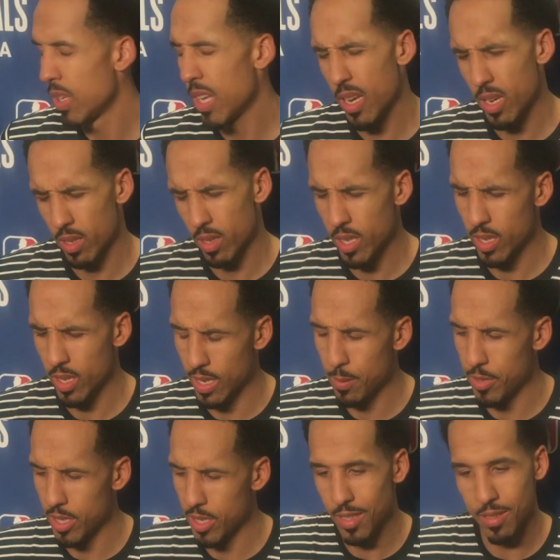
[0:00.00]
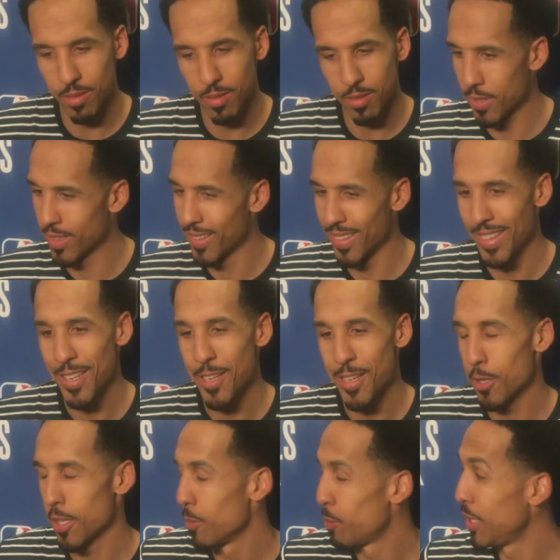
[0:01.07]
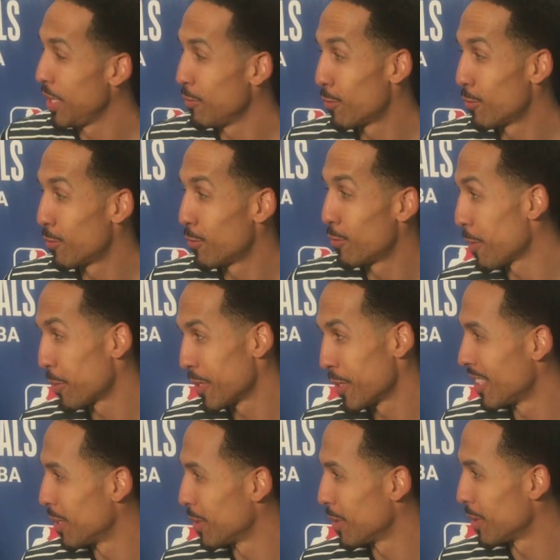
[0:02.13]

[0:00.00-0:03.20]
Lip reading: Yeah. I mean, that's competing for a championship.